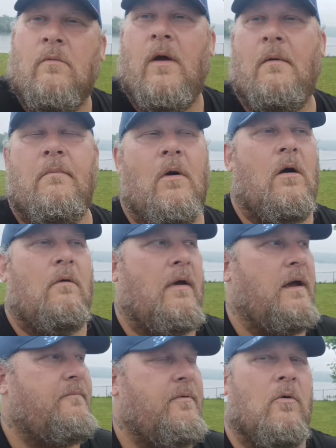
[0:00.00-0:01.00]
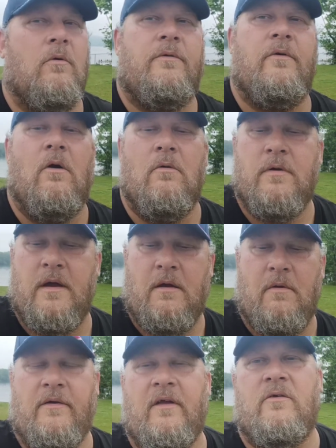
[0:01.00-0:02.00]
Well, all right, folks. So
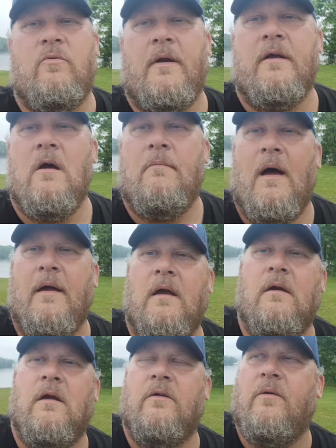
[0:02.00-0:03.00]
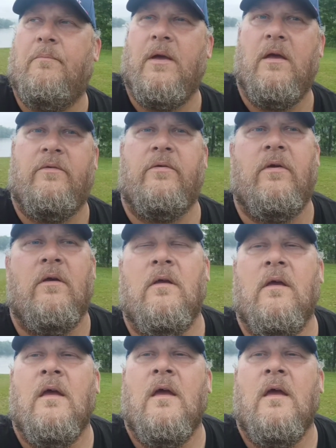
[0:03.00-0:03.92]
anyways, I just wanted to come out here and get some peace,